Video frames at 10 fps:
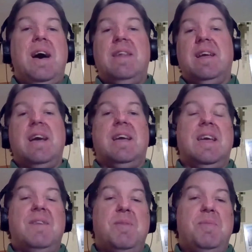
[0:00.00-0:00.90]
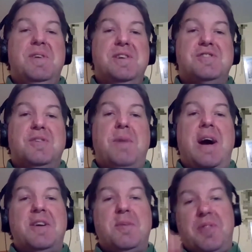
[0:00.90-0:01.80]
Like, I can give them their digital
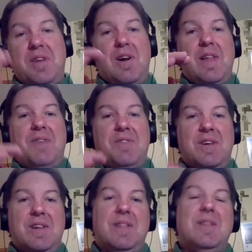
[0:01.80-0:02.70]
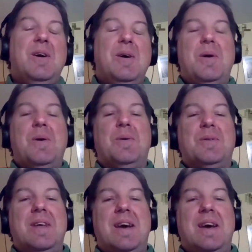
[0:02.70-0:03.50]
binder, but they all have their little own